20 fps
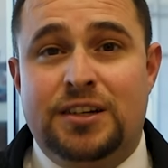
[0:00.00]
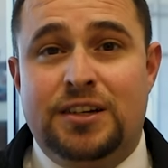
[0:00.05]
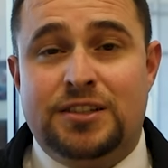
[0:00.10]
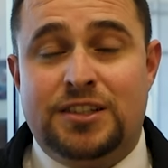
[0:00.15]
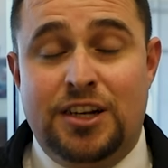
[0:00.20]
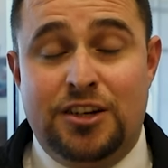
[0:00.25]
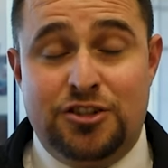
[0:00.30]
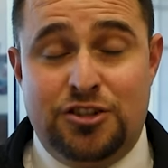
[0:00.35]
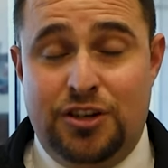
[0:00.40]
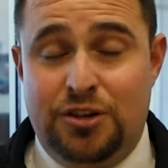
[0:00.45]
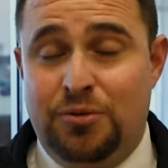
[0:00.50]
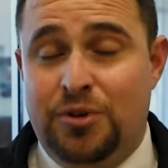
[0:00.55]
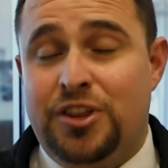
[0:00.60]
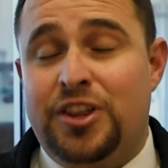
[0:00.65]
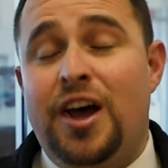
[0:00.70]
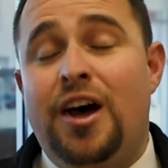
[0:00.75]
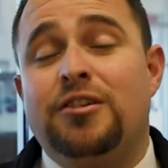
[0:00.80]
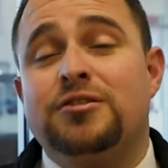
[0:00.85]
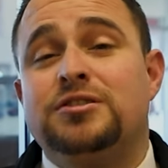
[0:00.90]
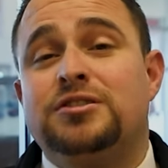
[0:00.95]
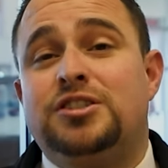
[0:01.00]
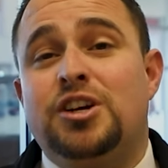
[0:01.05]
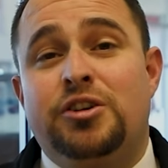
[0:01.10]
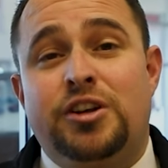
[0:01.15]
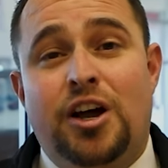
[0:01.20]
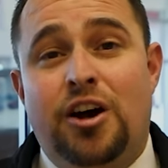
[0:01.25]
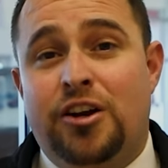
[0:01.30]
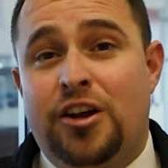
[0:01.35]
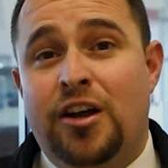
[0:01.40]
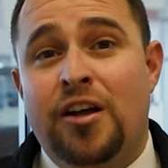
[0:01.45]
essentially without
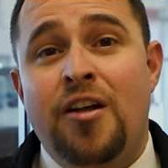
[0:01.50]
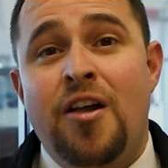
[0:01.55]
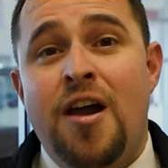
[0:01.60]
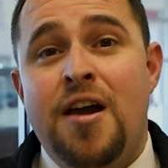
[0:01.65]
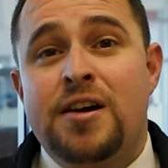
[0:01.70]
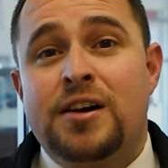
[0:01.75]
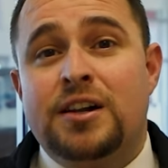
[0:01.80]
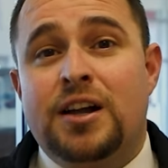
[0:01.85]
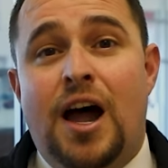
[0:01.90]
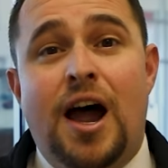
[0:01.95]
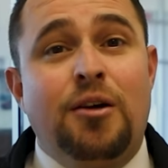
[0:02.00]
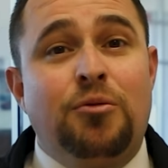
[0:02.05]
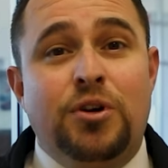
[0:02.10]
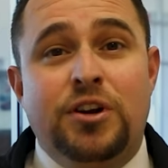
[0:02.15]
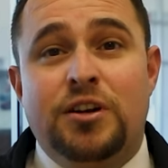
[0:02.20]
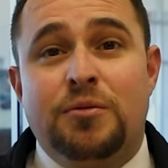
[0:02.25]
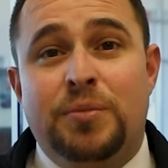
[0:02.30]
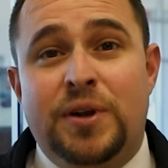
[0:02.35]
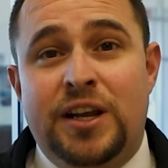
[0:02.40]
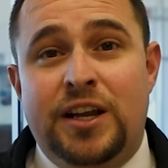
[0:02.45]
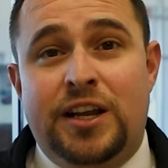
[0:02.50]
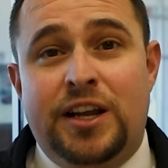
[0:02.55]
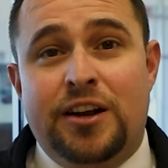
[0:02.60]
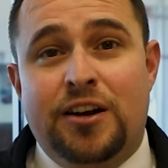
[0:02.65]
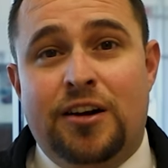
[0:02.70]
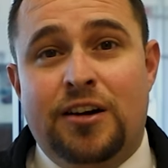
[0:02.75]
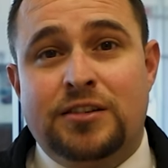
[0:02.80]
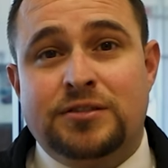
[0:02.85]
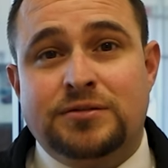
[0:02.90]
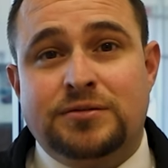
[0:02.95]
Toyota, I wouldn't be
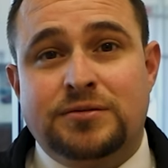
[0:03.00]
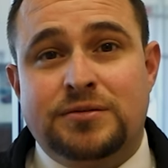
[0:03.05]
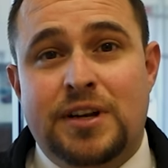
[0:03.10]
here.